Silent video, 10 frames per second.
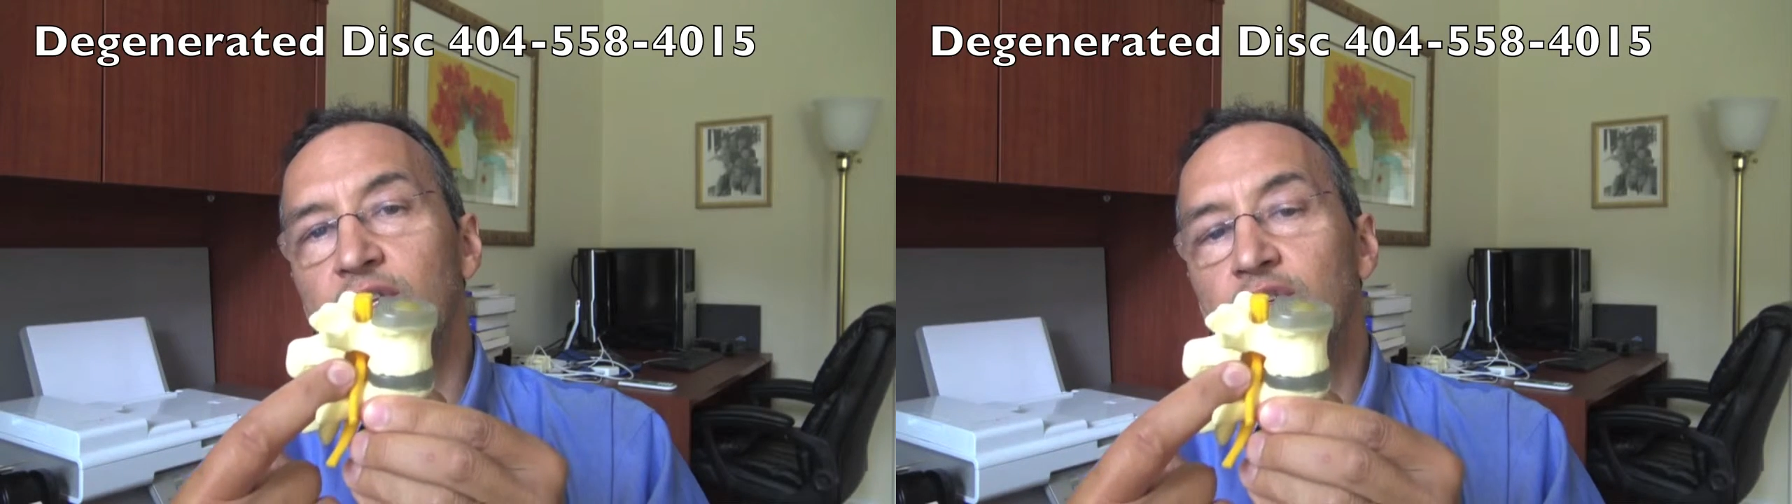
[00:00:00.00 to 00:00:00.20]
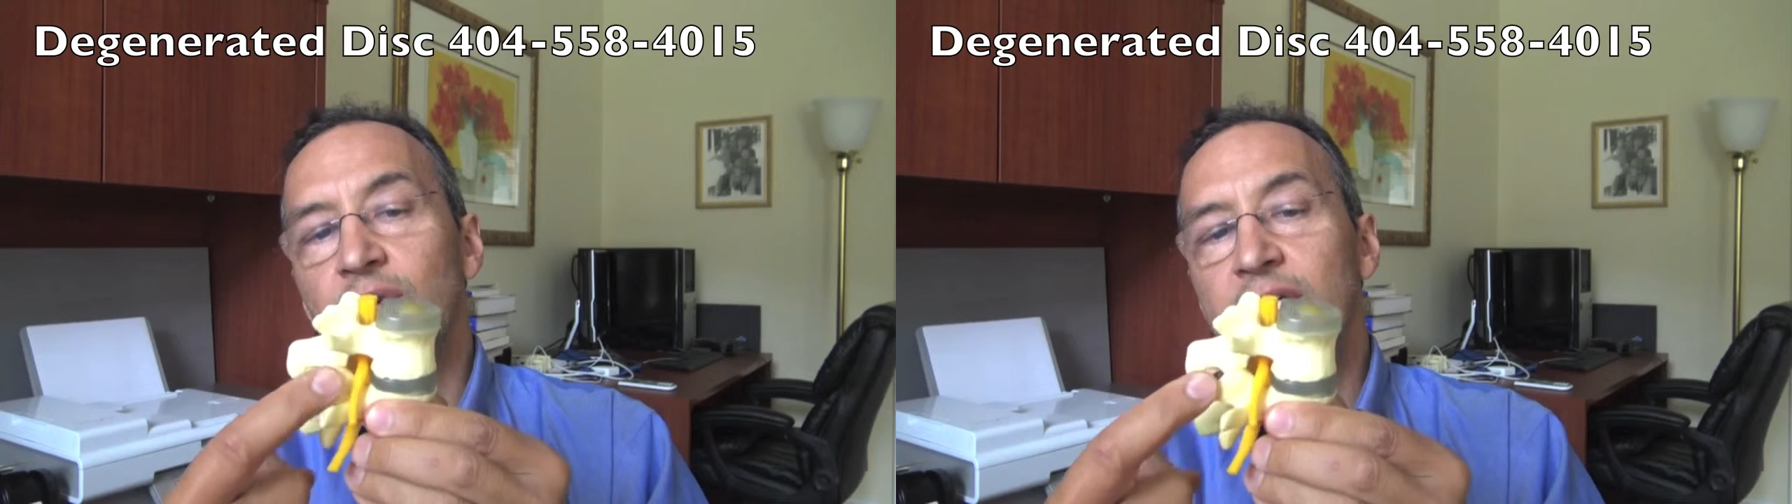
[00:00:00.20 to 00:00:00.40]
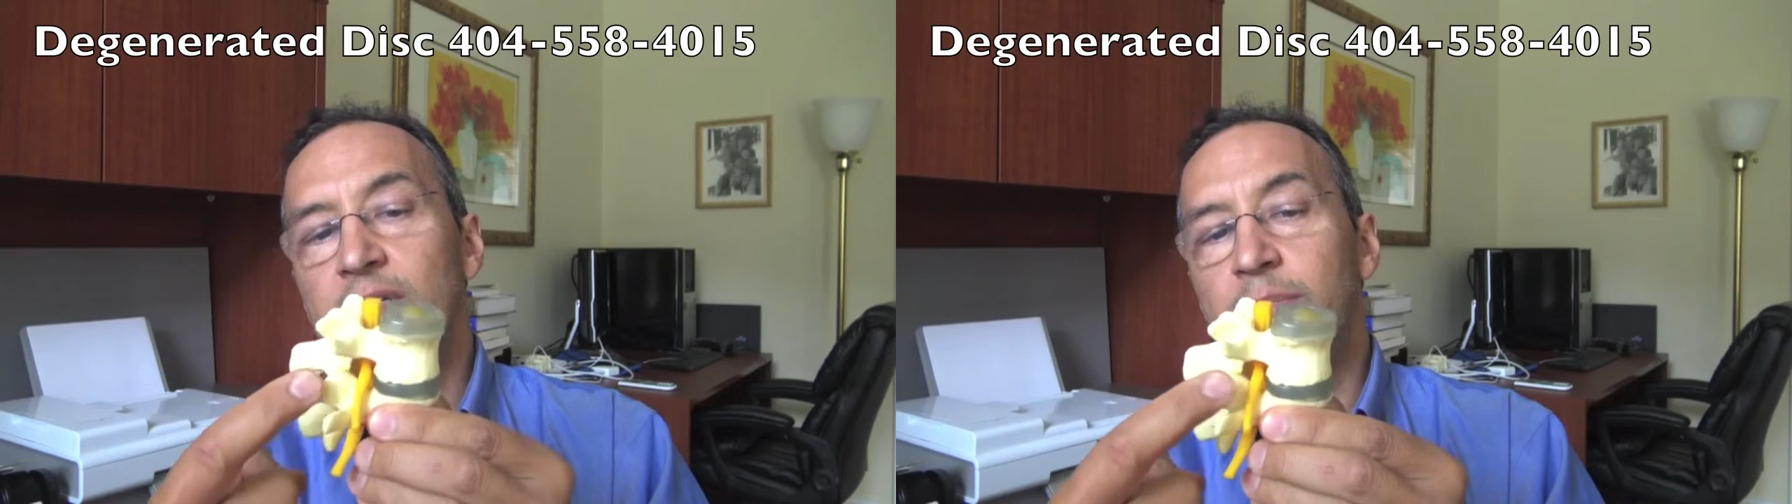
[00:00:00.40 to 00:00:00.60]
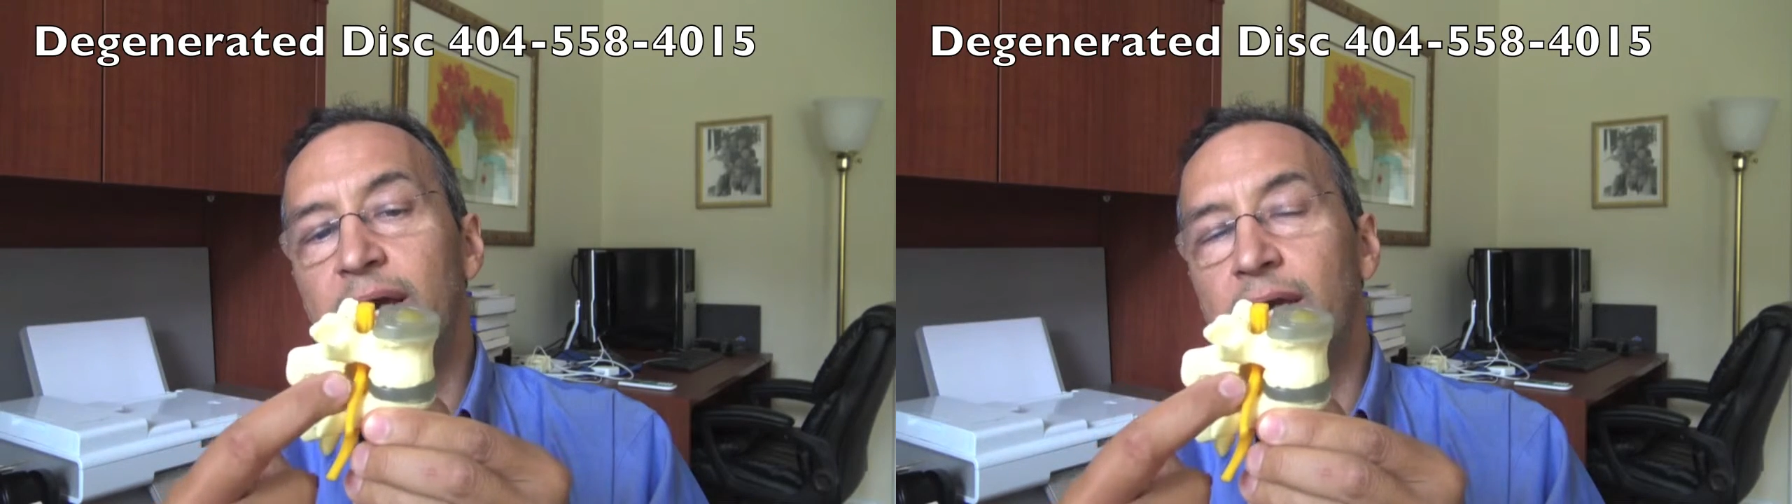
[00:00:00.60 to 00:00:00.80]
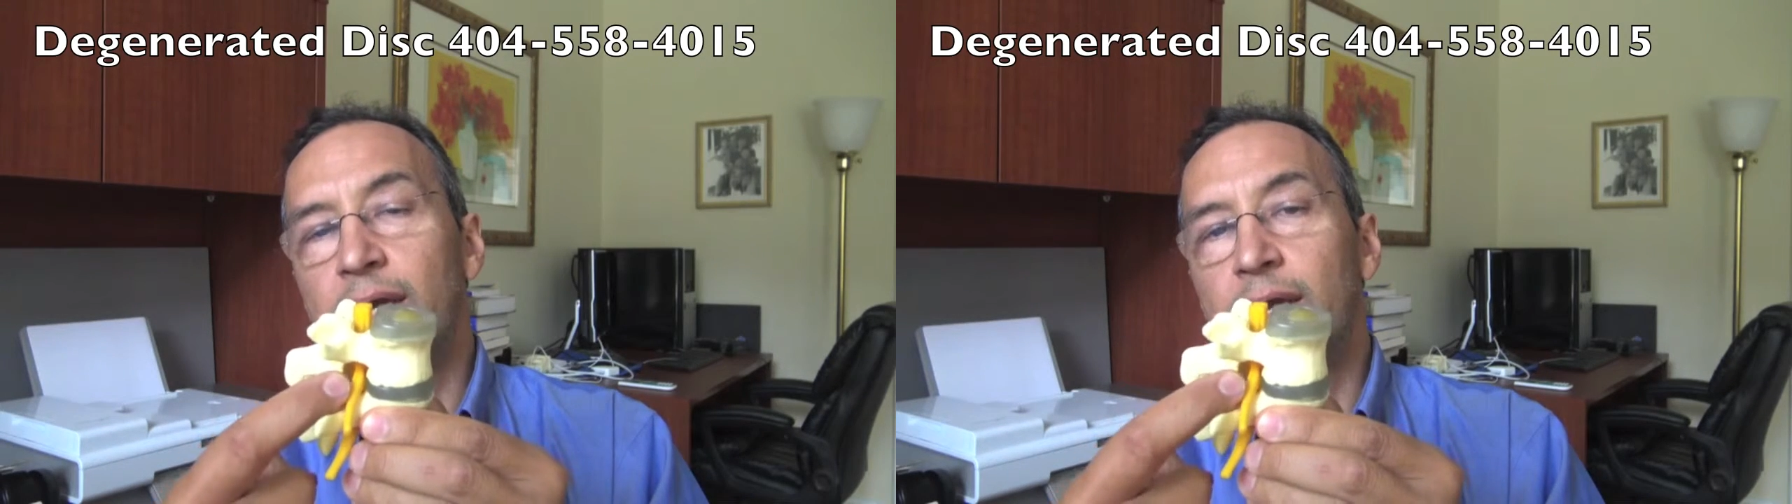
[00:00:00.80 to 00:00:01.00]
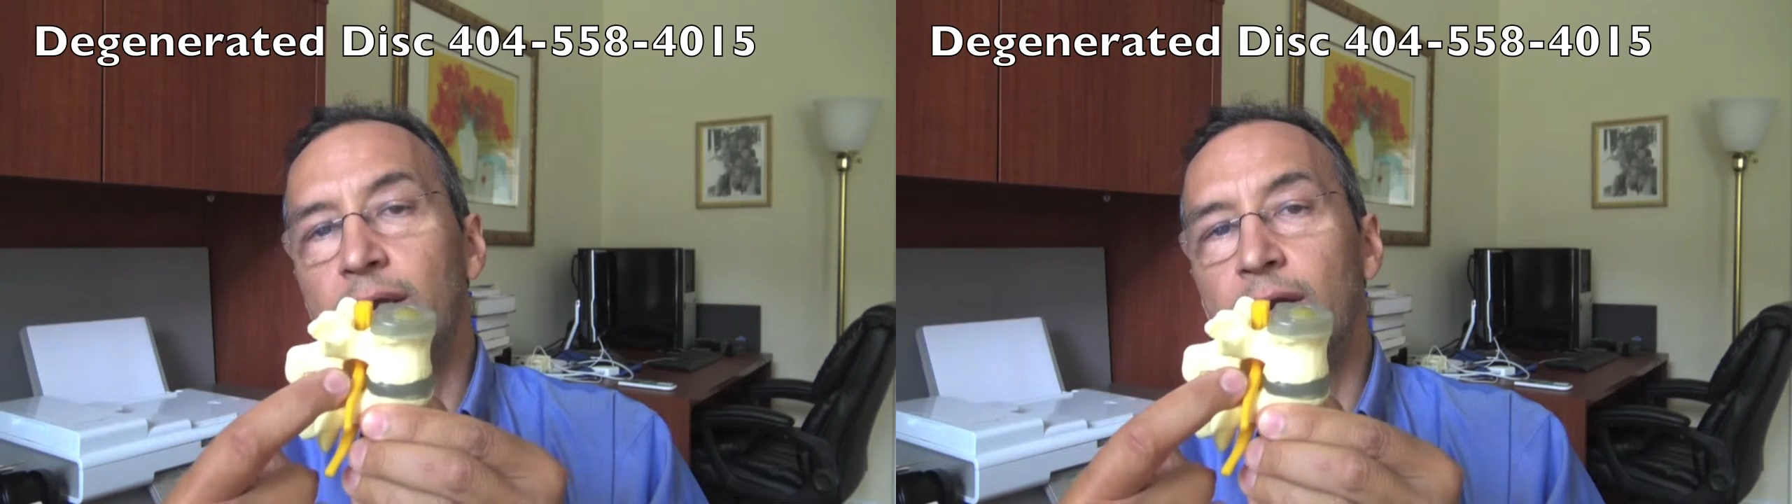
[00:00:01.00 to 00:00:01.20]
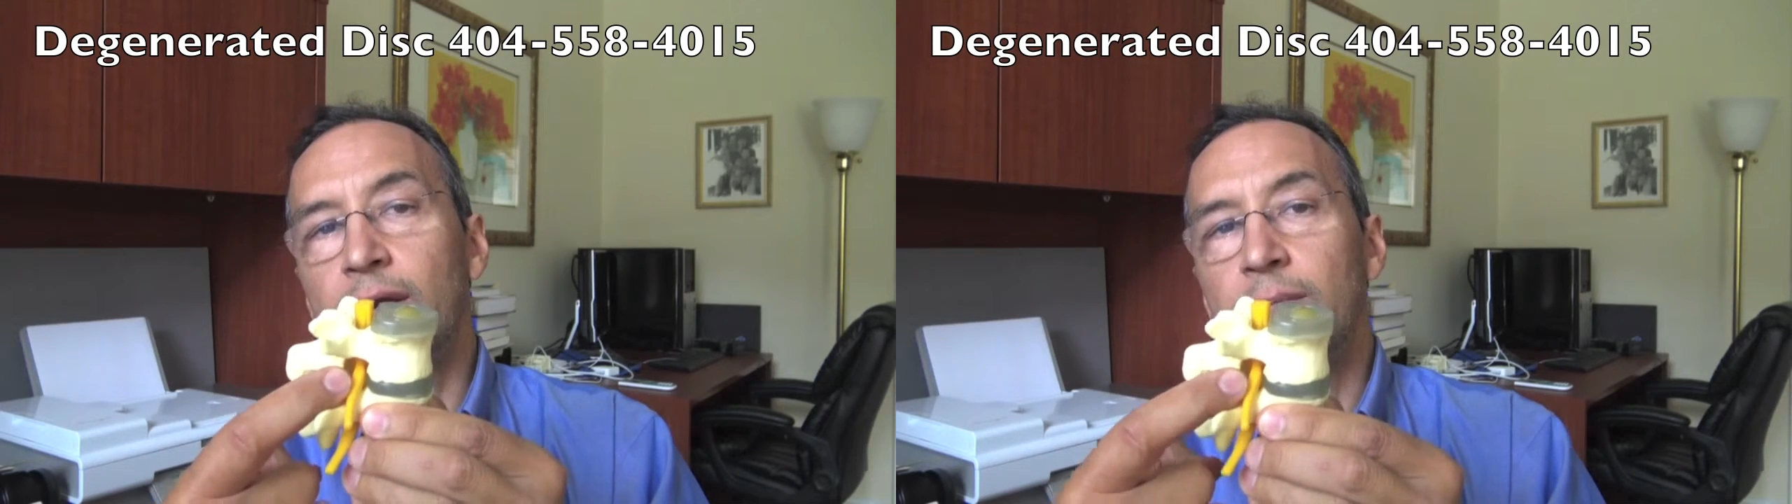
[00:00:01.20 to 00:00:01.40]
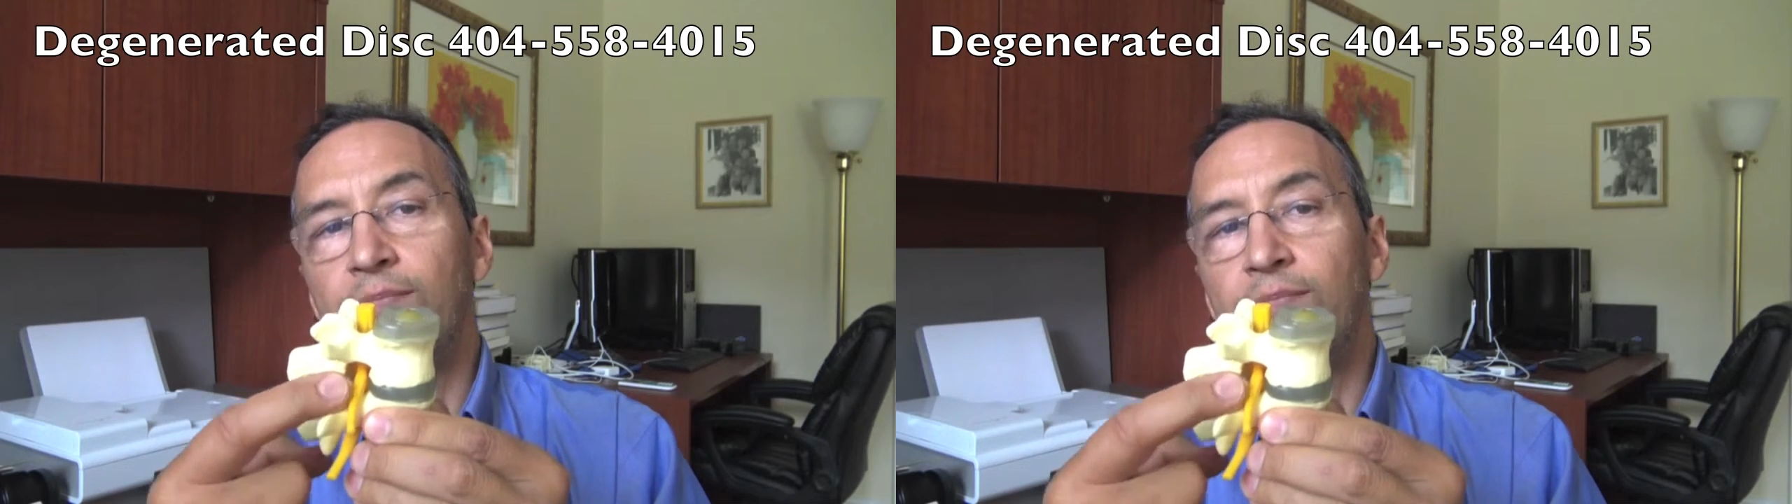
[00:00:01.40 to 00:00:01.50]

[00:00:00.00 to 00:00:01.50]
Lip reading: joints back here,